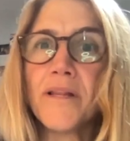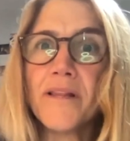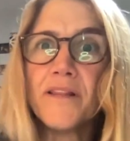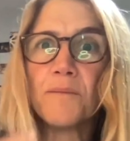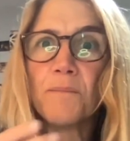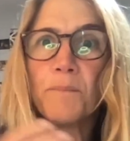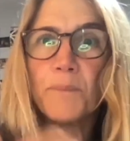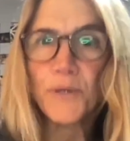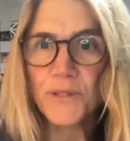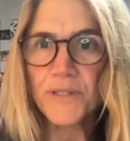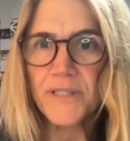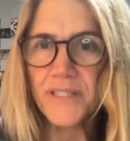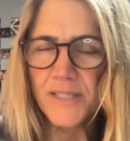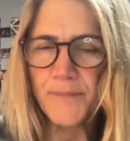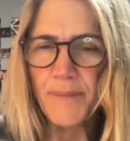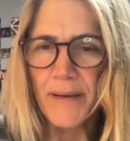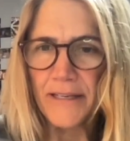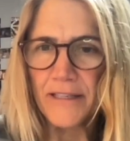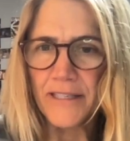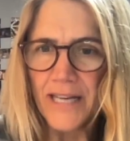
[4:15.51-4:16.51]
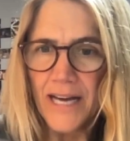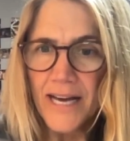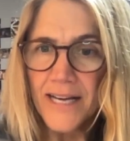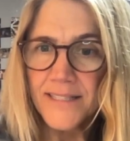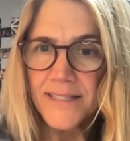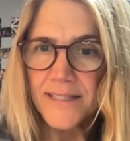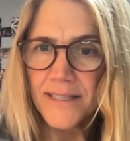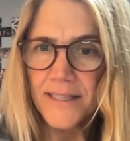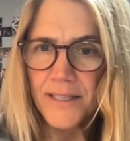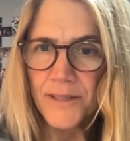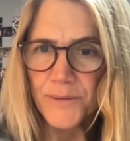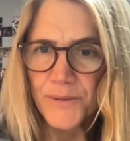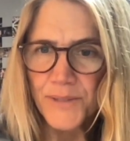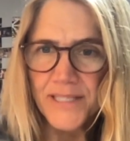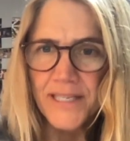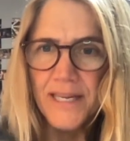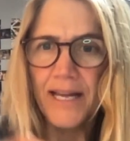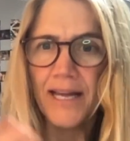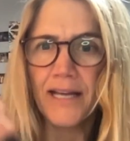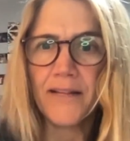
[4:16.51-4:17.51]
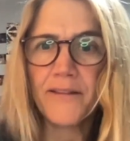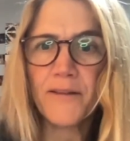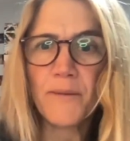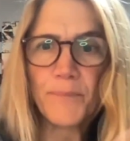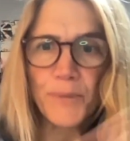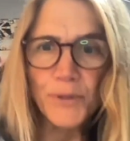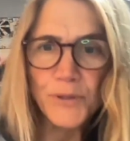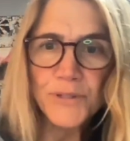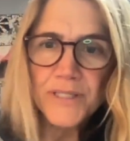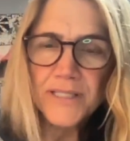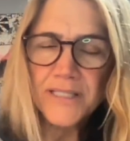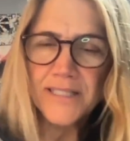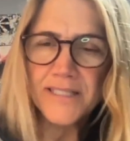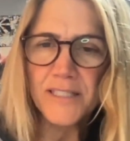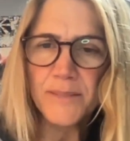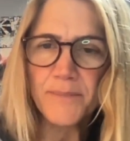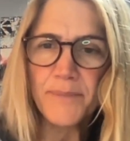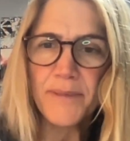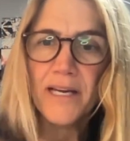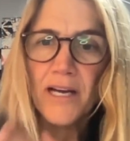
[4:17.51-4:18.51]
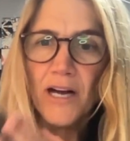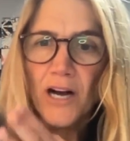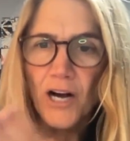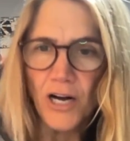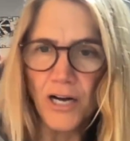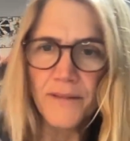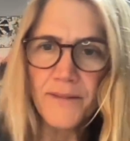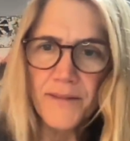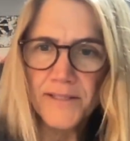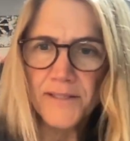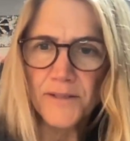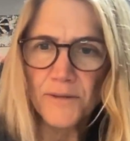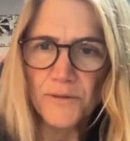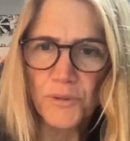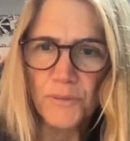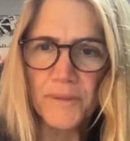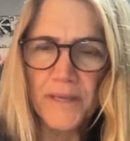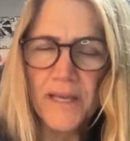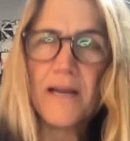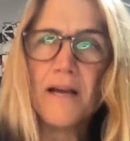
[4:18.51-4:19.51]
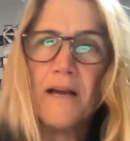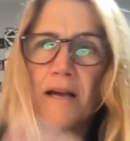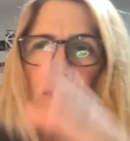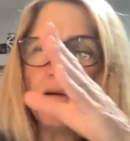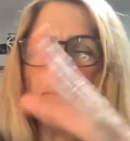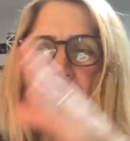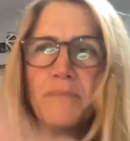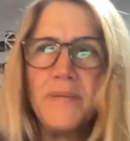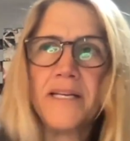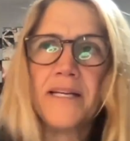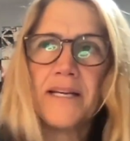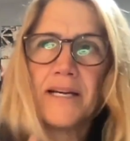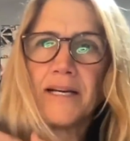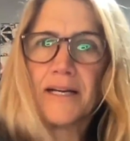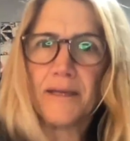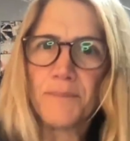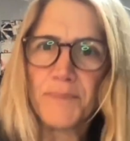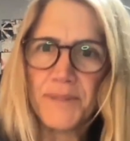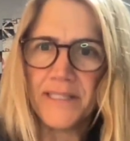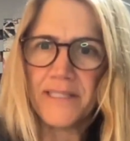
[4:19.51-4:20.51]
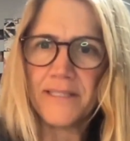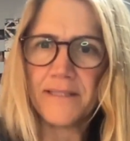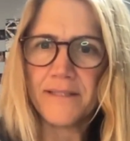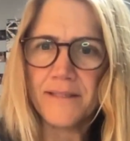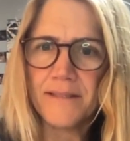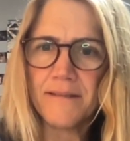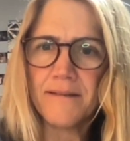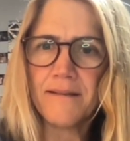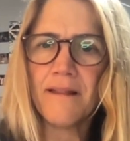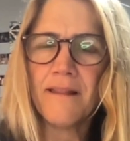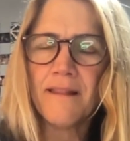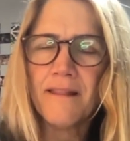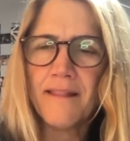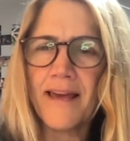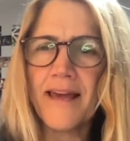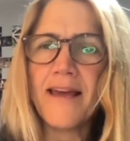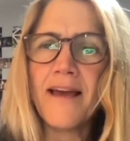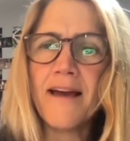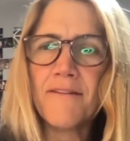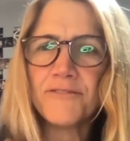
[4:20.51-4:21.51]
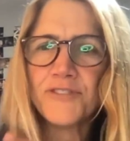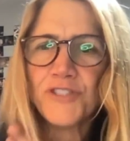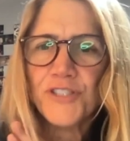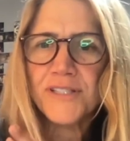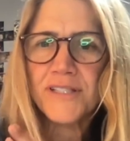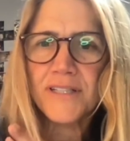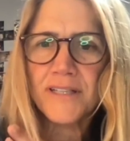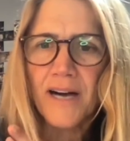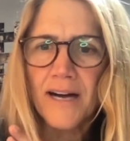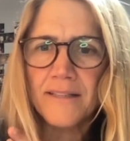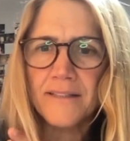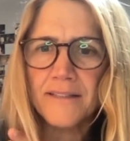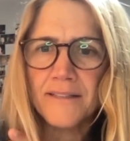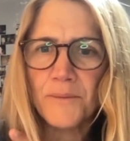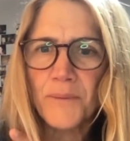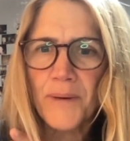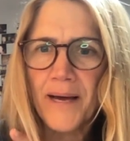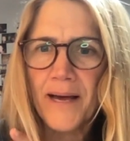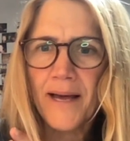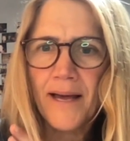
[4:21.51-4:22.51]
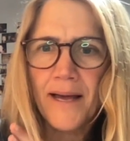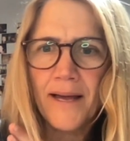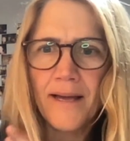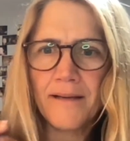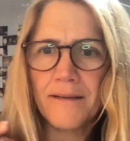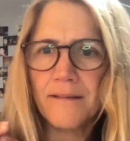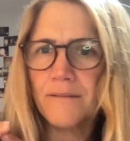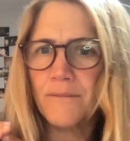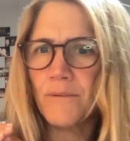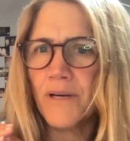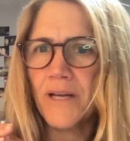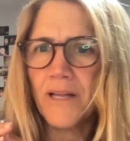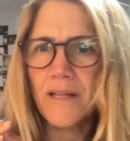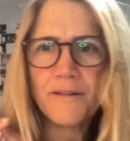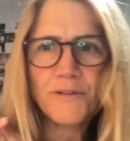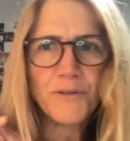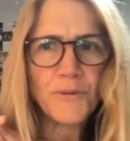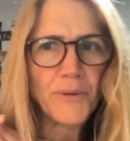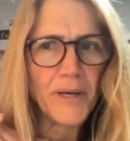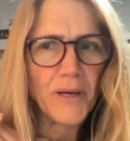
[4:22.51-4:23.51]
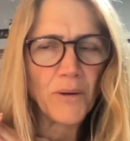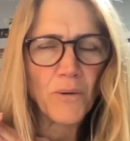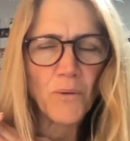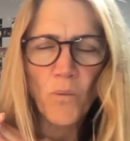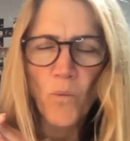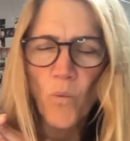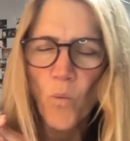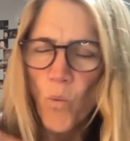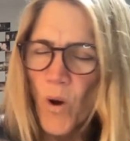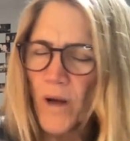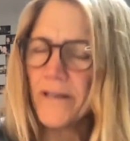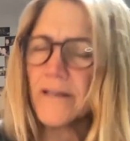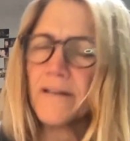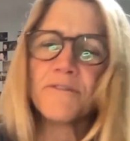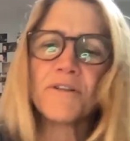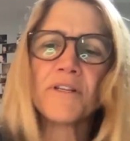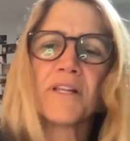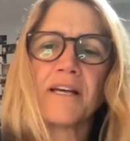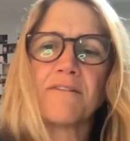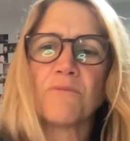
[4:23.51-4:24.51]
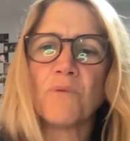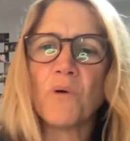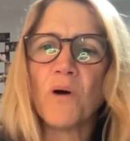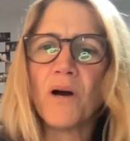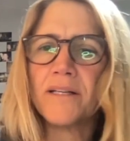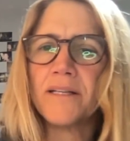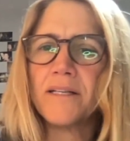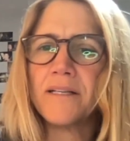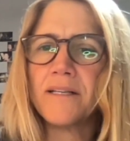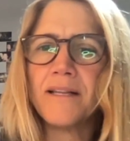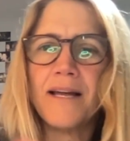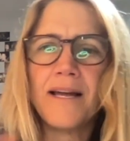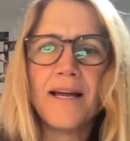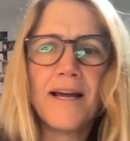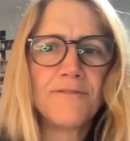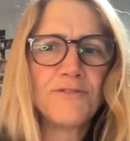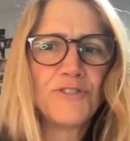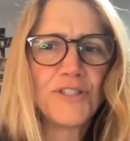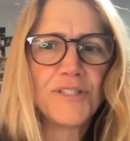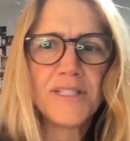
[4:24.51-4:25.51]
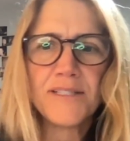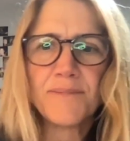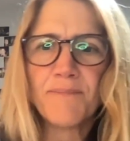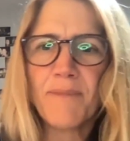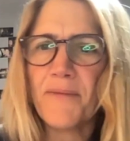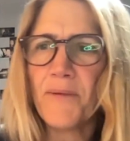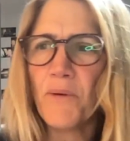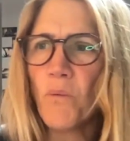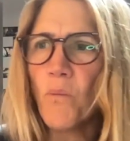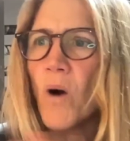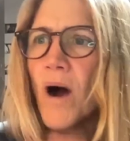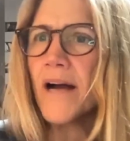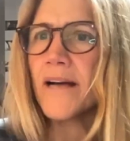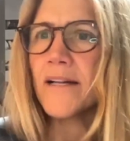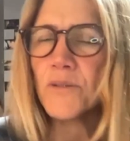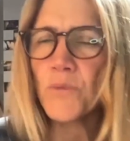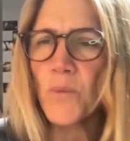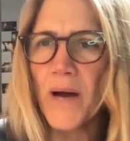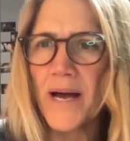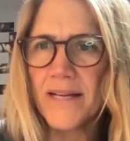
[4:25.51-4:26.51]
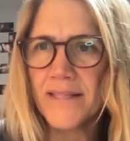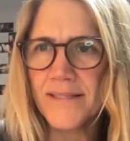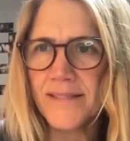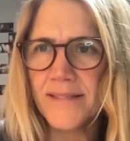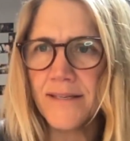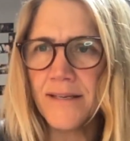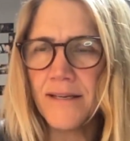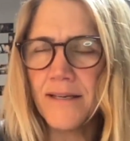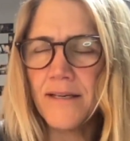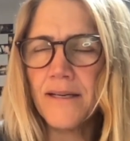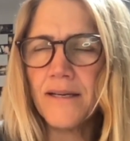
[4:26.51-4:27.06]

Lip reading: The burden has been on us, like you were saying. The burden needs to be on the social media companies. They have just gotten away with doing whatever they've wanted. It's been the Wild West.